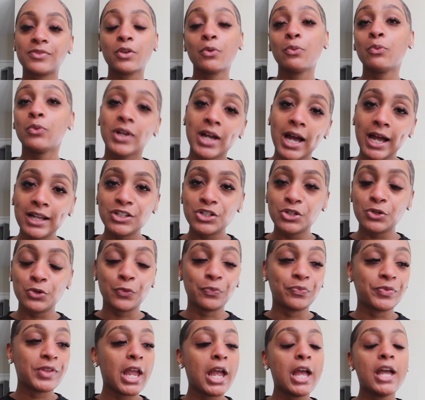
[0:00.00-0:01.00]
We got you.
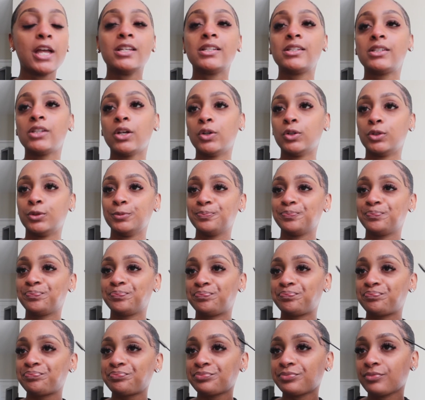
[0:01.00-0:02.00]
So
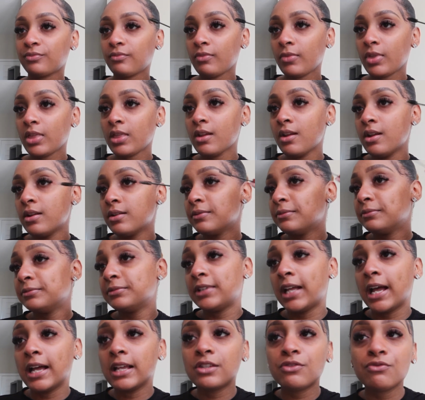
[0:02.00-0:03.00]

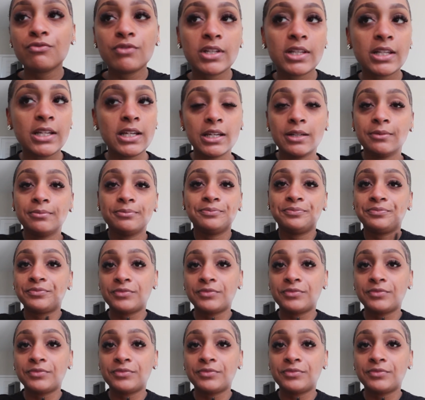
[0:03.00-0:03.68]
that's really